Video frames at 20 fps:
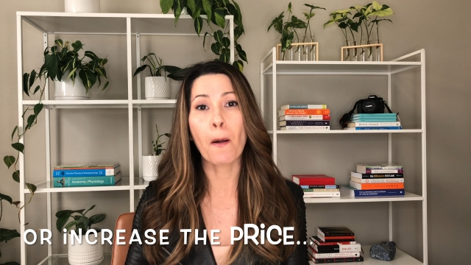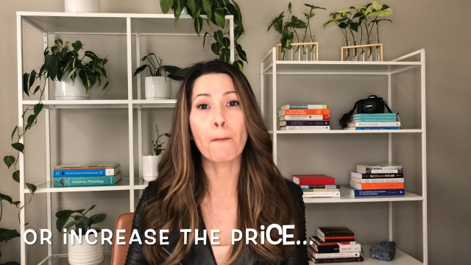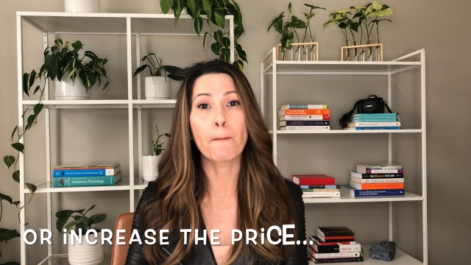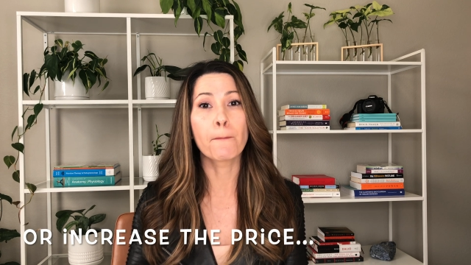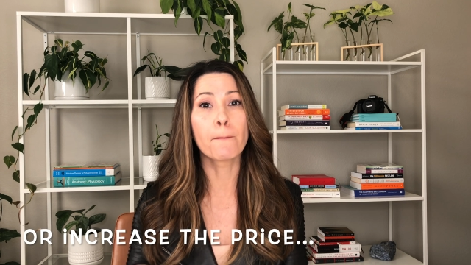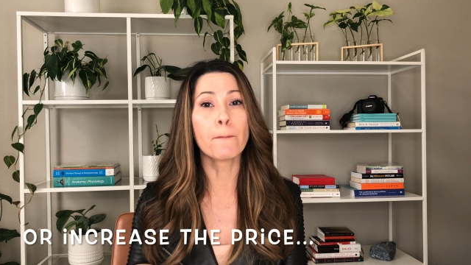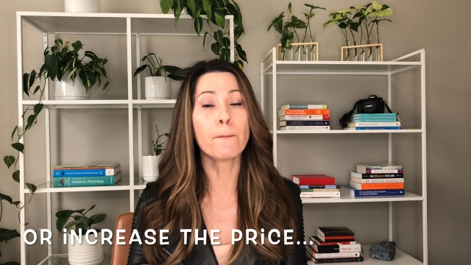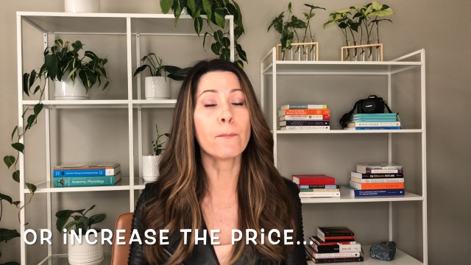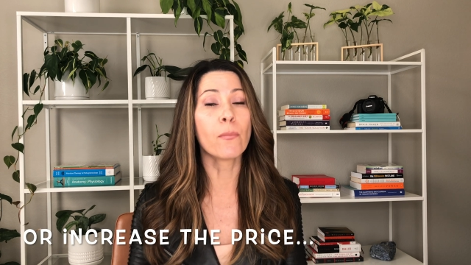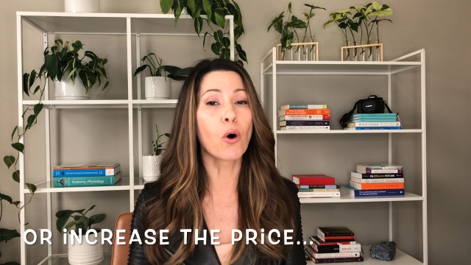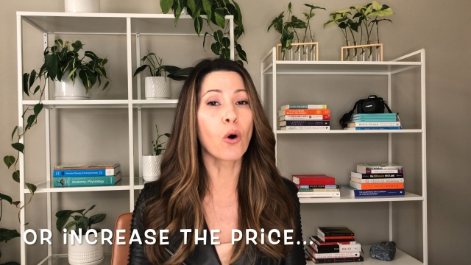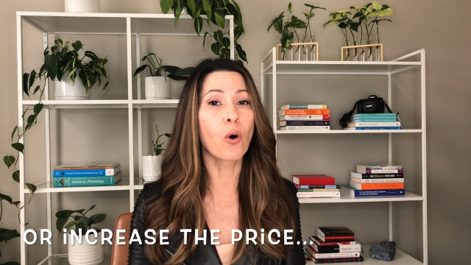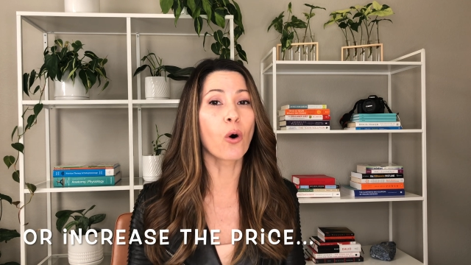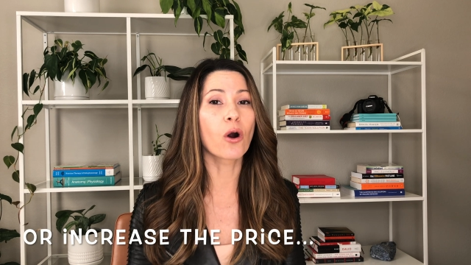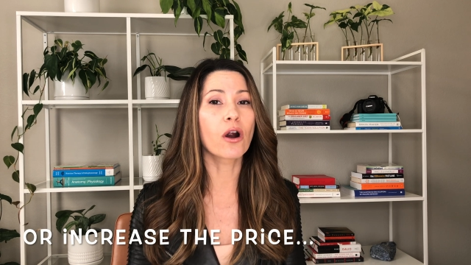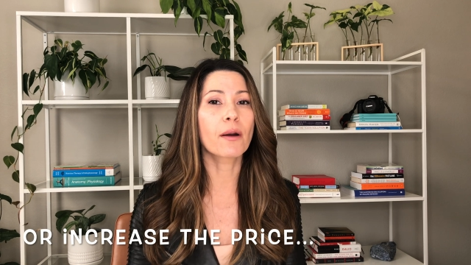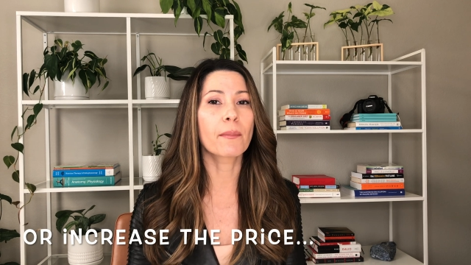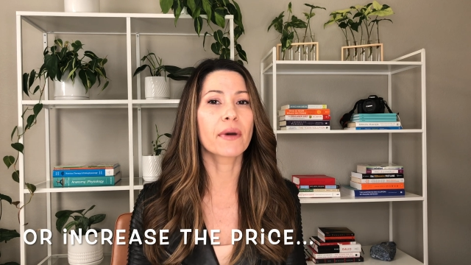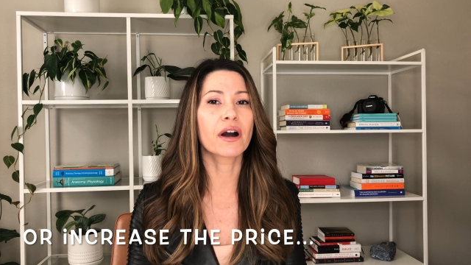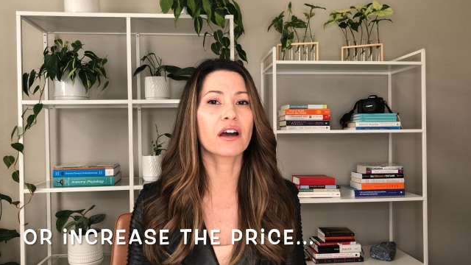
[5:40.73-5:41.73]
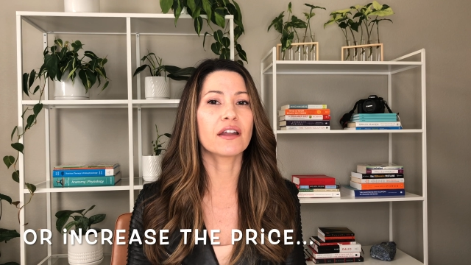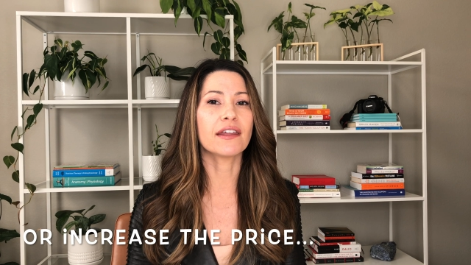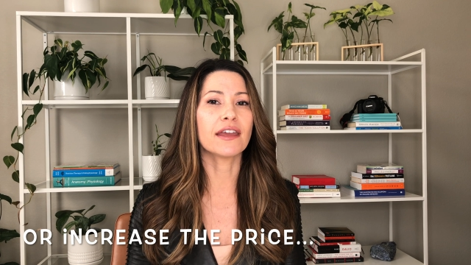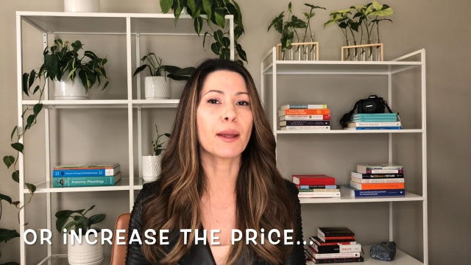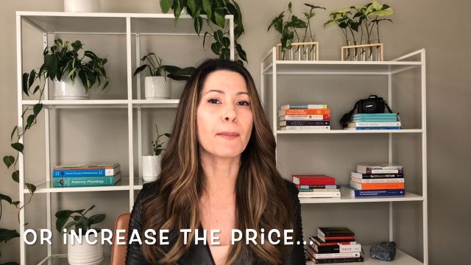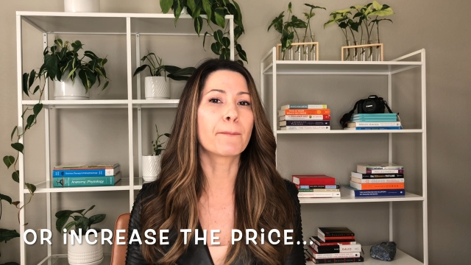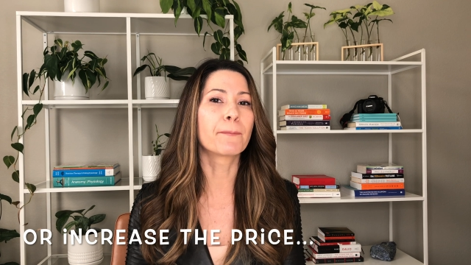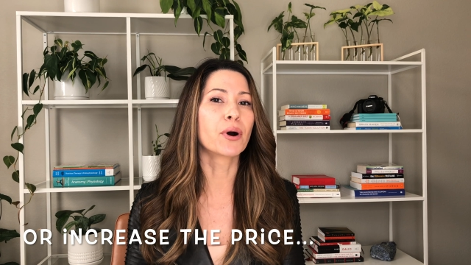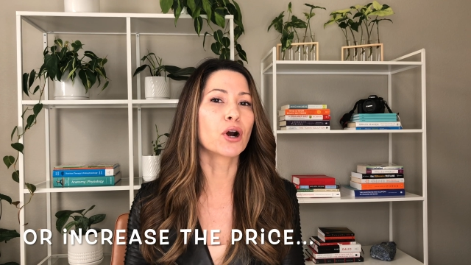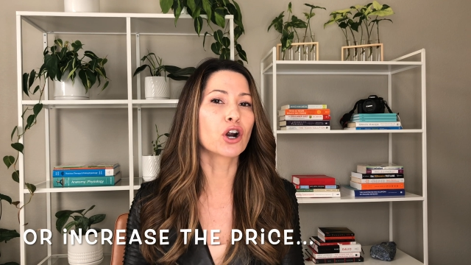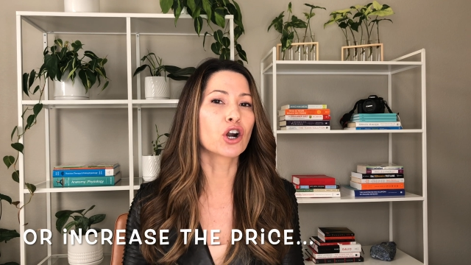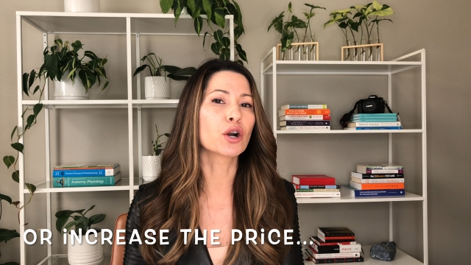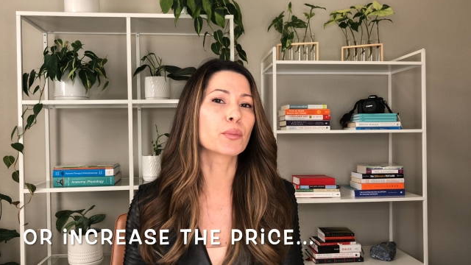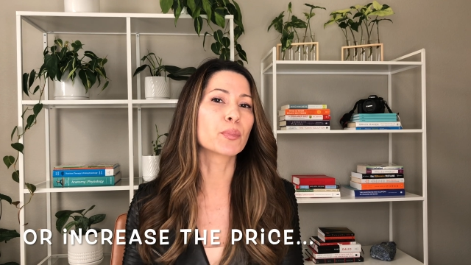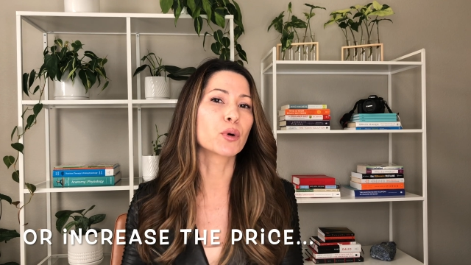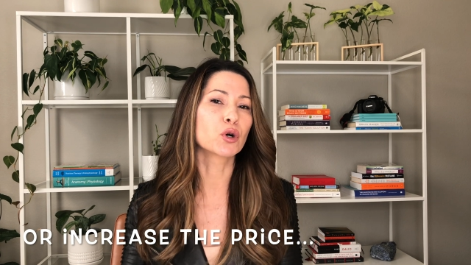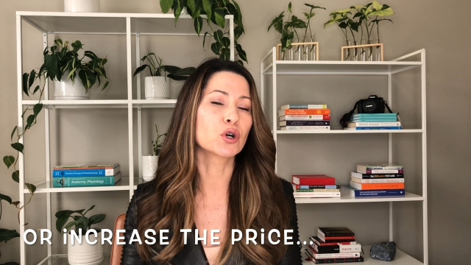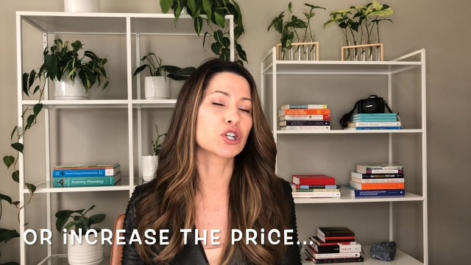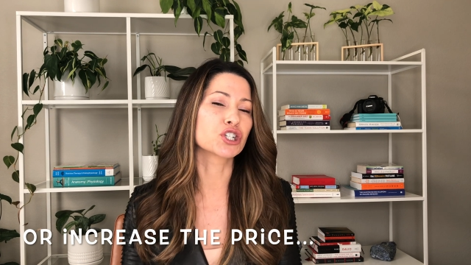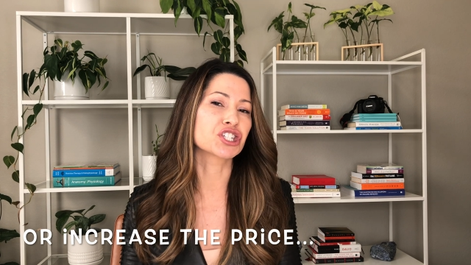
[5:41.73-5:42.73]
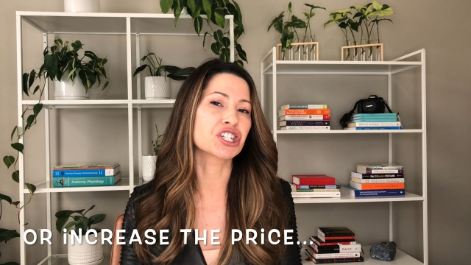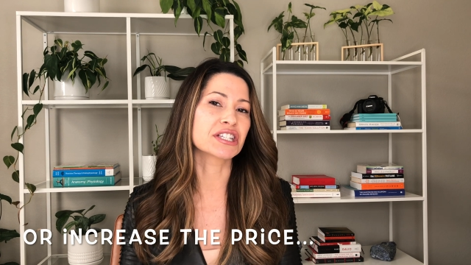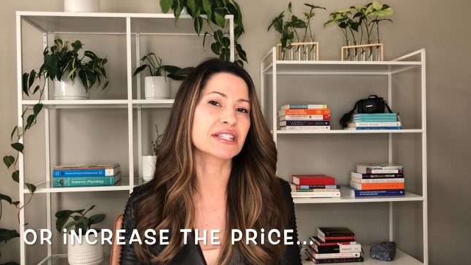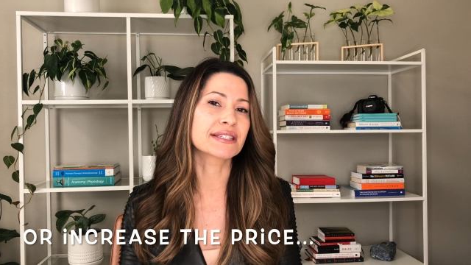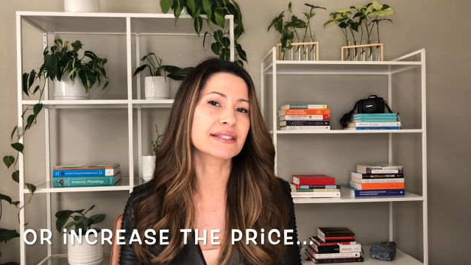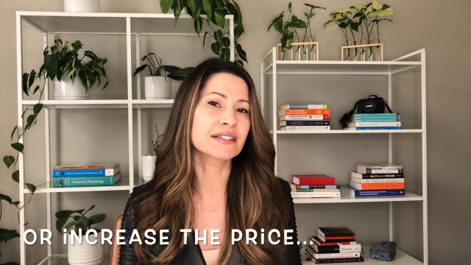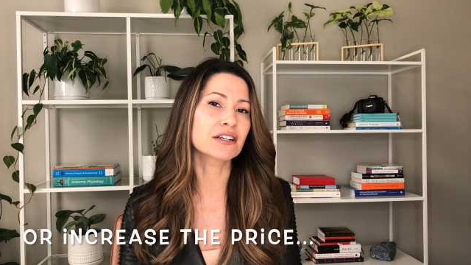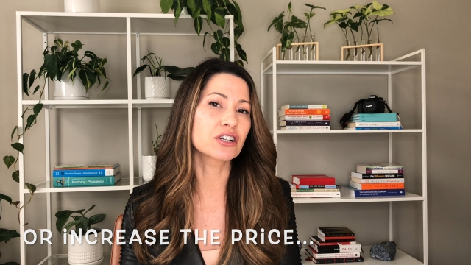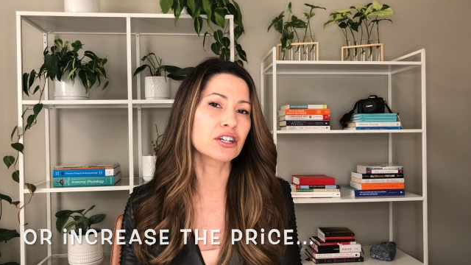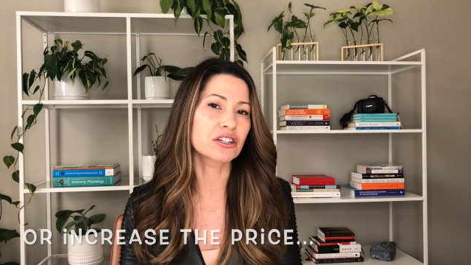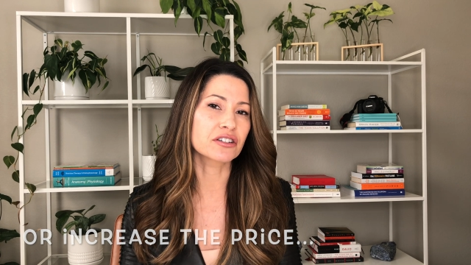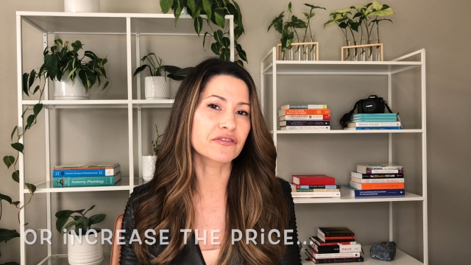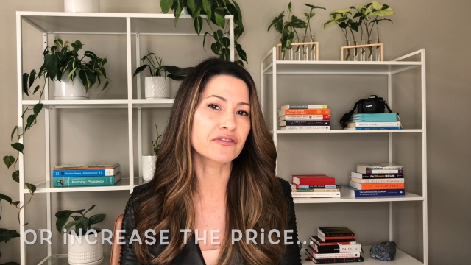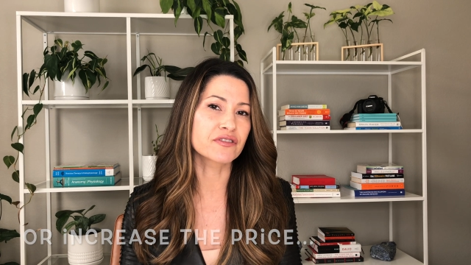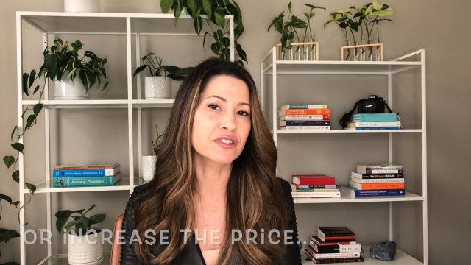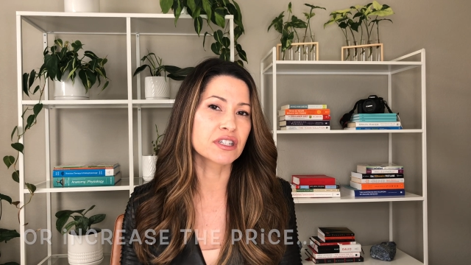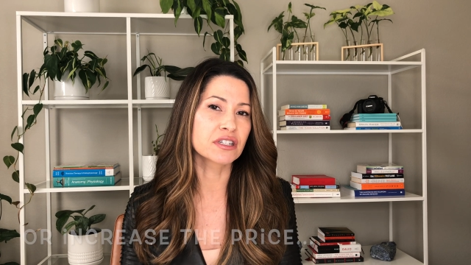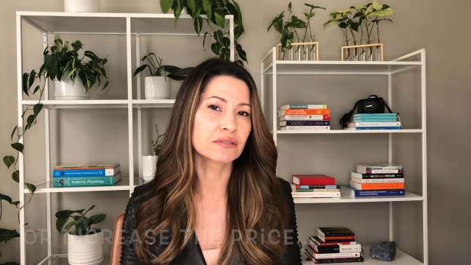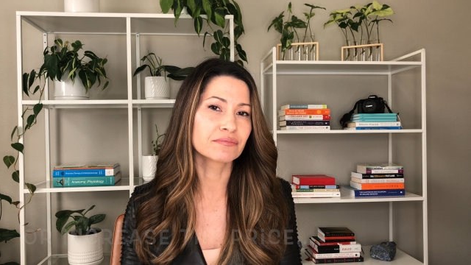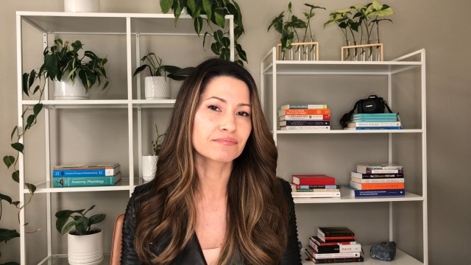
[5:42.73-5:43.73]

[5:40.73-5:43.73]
more money per portion served.